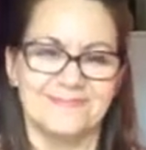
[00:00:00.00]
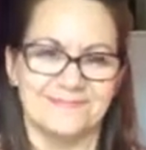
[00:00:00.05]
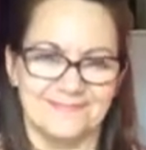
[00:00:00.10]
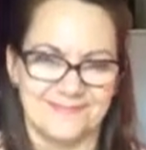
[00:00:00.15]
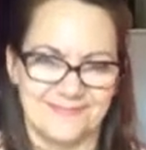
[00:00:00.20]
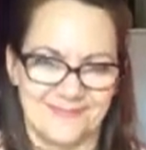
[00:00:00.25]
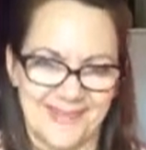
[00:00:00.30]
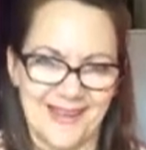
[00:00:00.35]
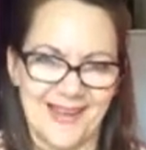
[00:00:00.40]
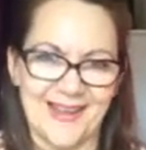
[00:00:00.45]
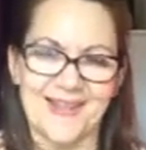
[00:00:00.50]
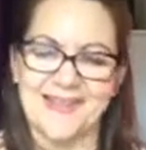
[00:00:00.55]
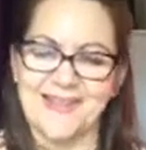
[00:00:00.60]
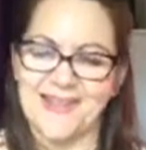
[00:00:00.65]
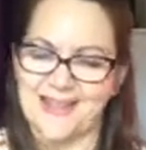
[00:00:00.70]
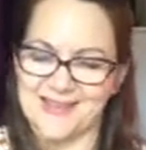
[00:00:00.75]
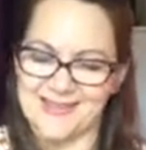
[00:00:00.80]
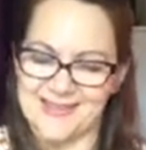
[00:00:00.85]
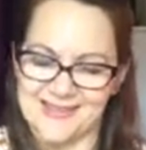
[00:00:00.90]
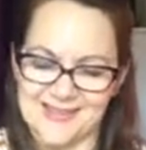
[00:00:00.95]
Yeah,
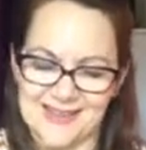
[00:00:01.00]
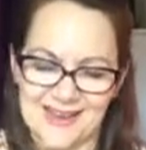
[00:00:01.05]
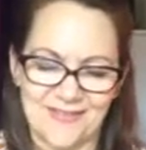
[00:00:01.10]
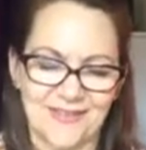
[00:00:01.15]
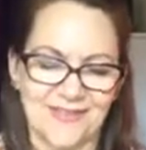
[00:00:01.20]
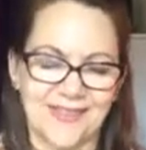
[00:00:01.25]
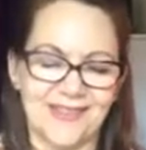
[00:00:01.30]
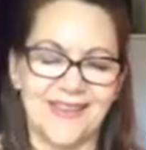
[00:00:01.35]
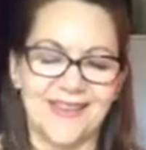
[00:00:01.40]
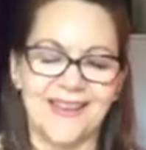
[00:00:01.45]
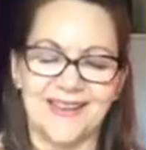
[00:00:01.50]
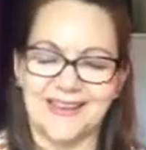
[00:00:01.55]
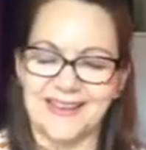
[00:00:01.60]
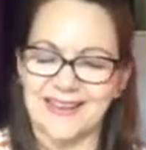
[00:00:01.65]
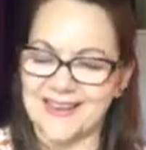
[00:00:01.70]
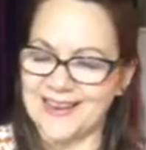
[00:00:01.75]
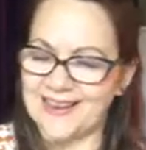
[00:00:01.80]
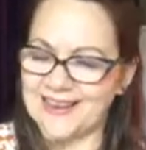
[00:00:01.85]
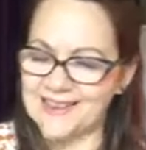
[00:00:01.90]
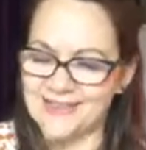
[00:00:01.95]
that's definitely,
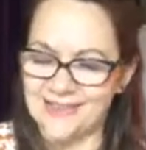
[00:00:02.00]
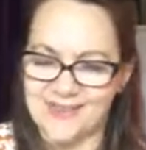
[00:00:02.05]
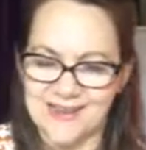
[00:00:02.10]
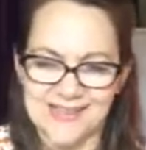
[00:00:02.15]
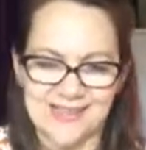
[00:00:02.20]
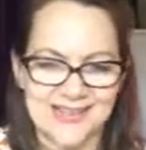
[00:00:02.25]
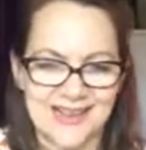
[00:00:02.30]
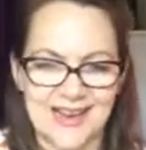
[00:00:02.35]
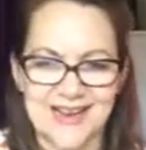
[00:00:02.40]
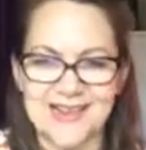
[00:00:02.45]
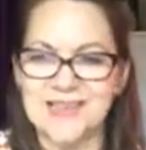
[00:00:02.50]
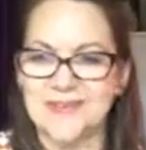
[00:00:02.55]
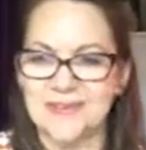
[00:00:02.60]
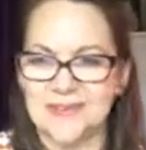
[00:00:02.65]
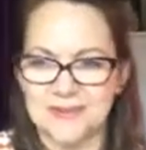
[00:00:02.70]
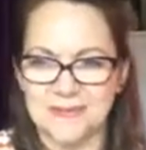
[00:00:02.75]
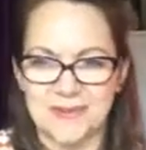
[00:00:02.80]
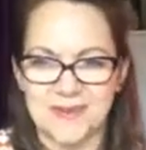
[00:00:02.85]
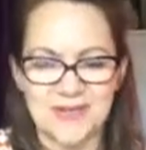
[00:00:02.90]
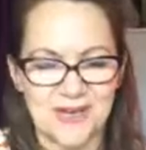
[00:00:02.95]
it's resonating
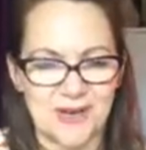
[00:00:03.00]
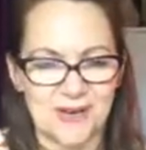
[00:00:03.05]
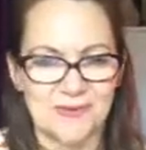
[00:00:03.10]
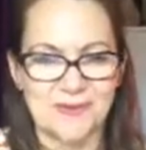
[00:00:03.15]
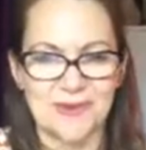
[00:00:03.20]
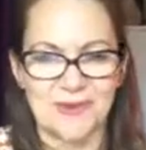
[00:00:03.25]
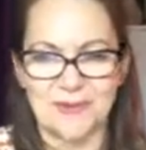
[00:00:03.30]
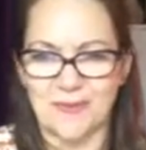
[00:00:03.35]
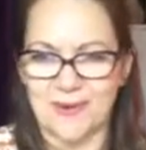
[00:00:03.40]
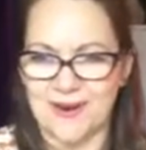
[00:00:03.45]
with me totally.